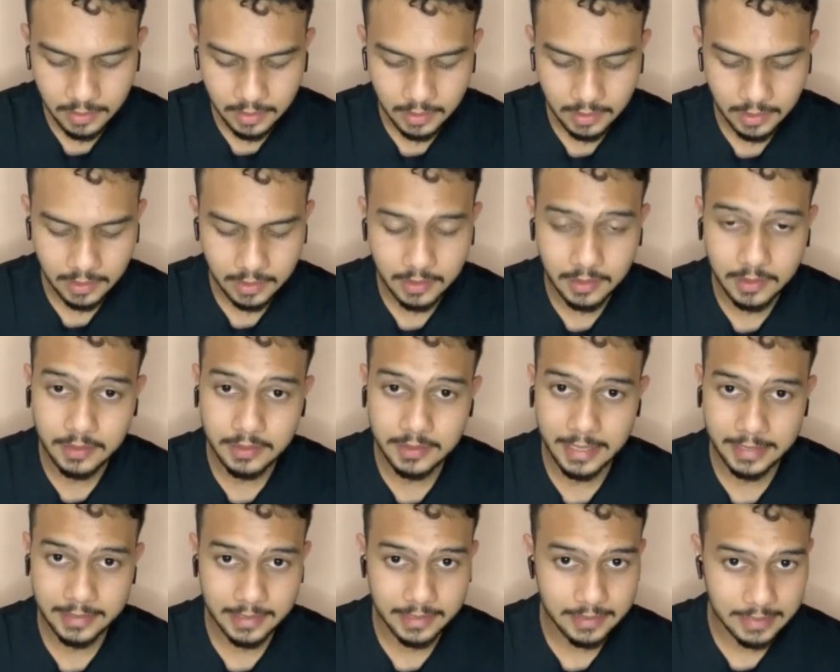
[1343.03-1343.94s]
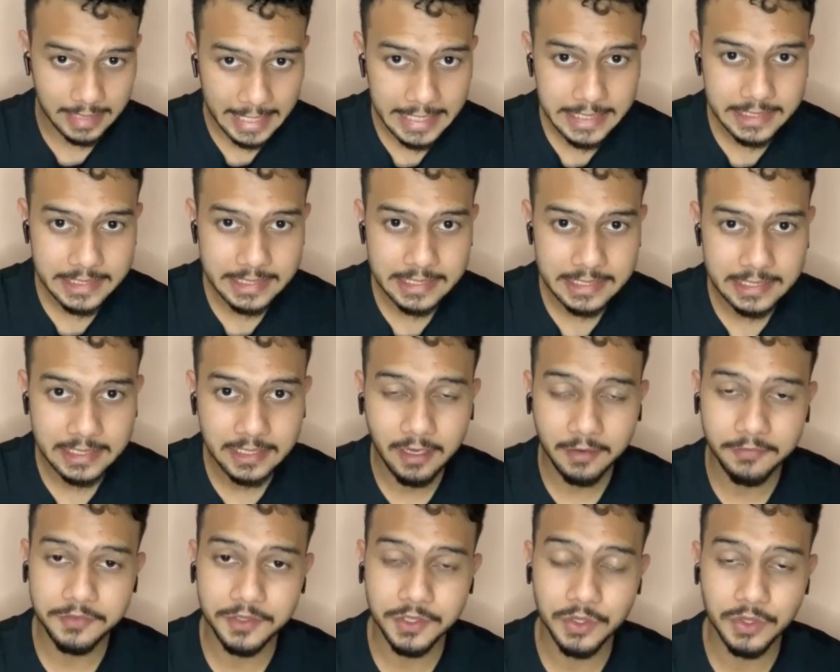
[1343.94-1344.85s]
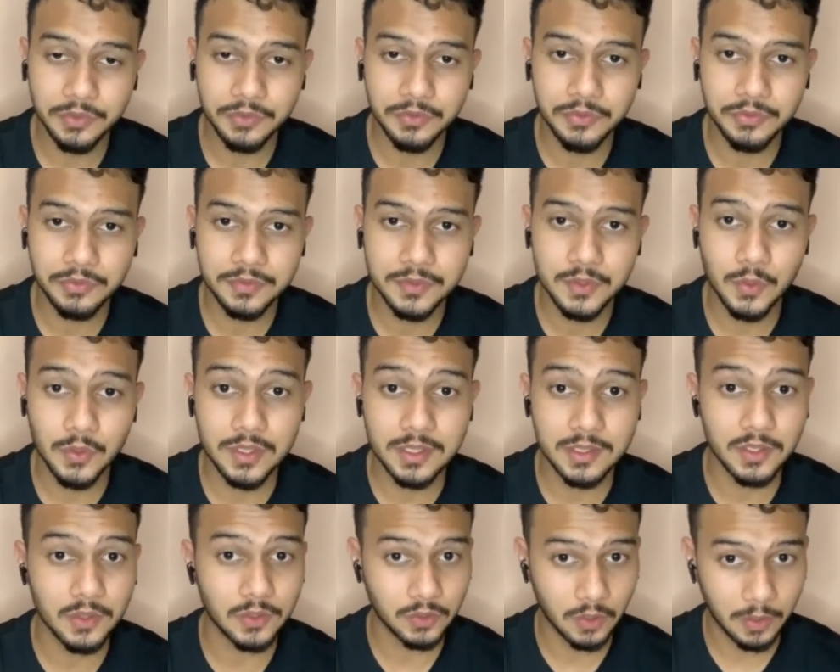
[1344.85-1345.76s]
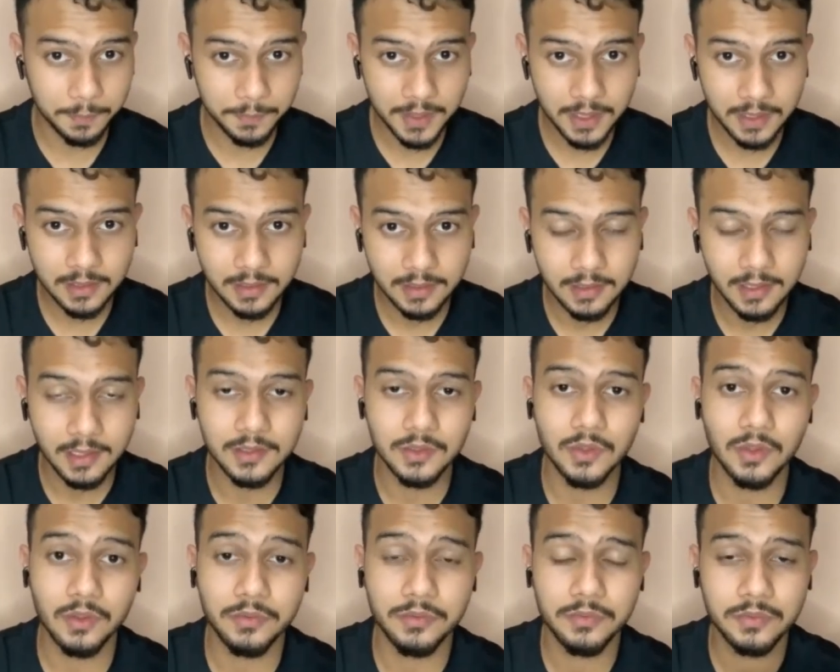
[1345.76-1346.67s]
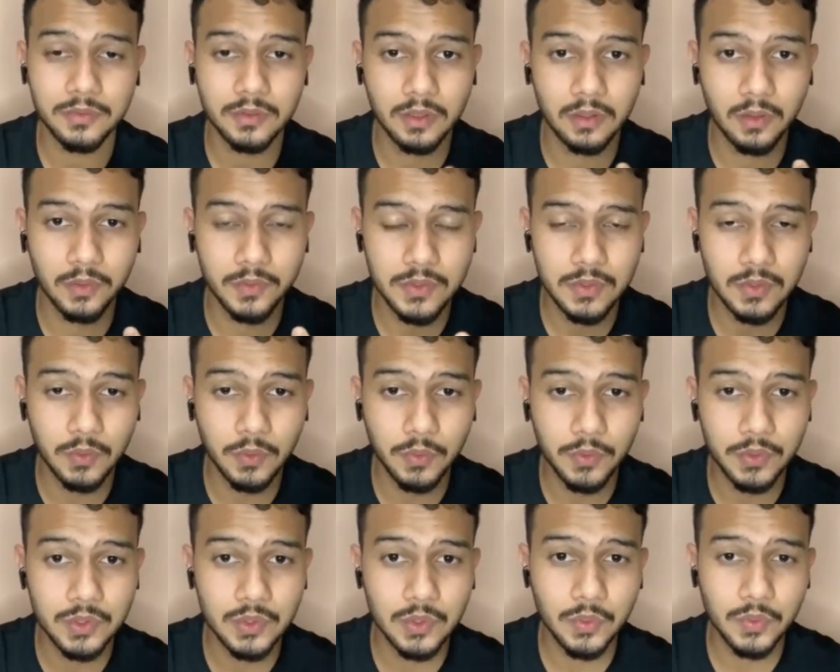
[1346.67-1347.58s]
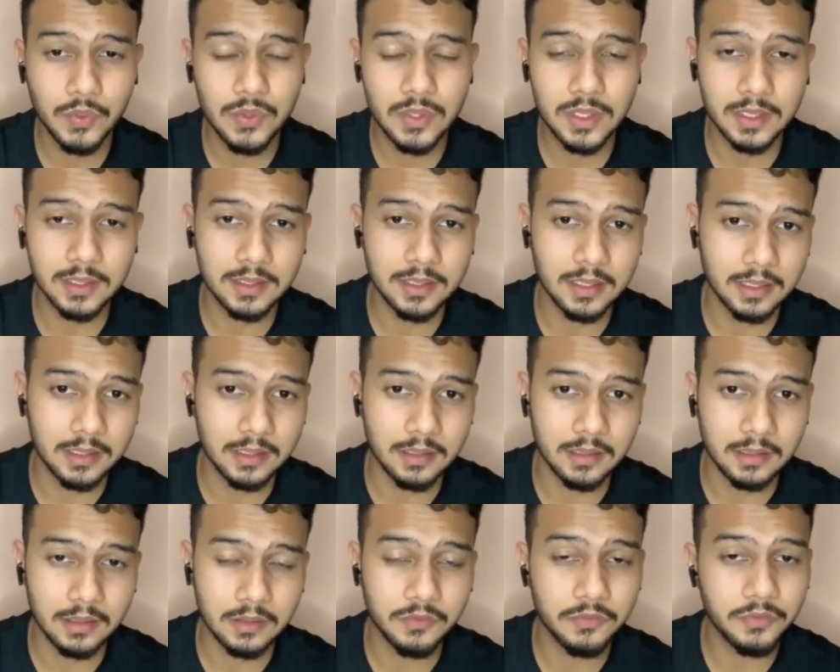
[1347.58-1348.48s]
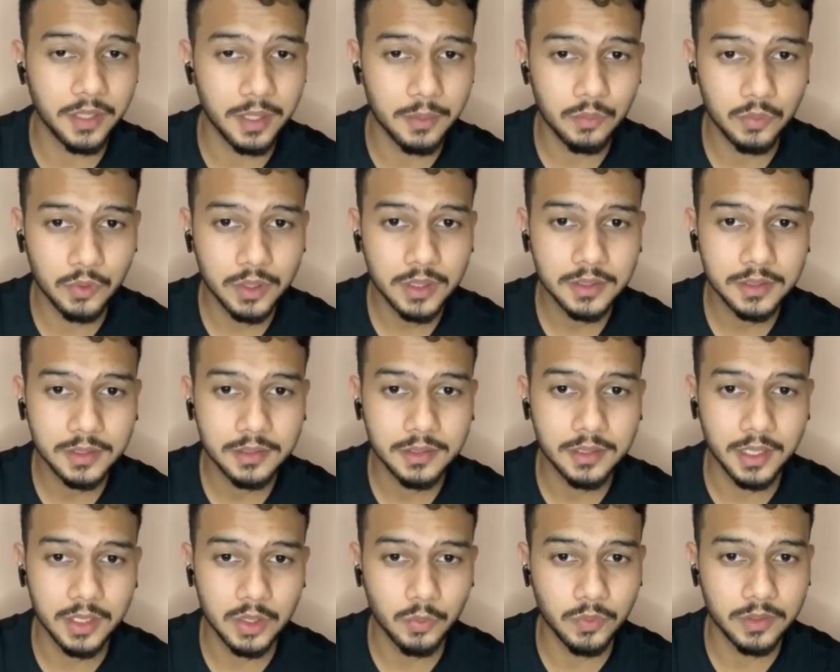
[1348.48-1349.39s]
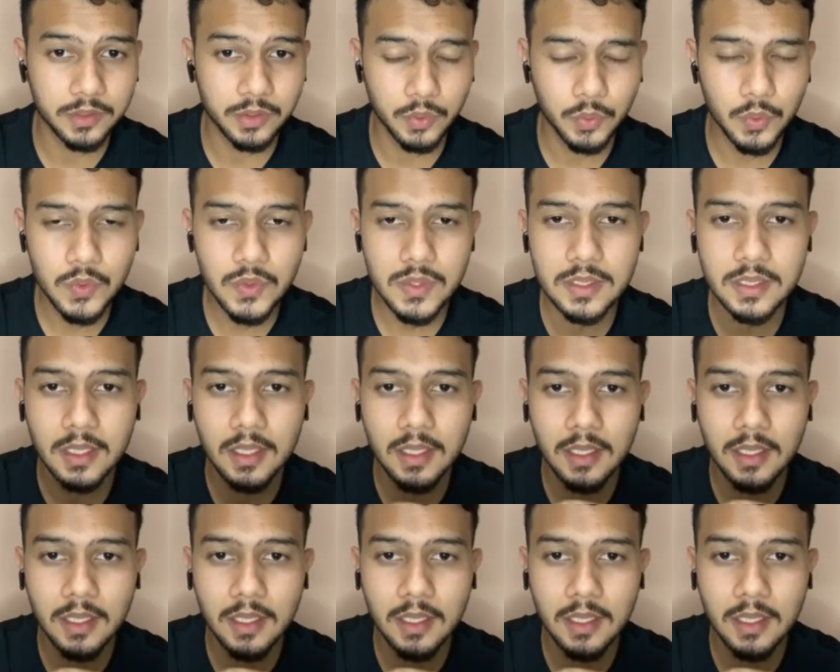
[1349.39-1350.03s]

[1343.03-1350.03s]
And then next, after you've chosen your topic and you've also chosen the framework that you will use,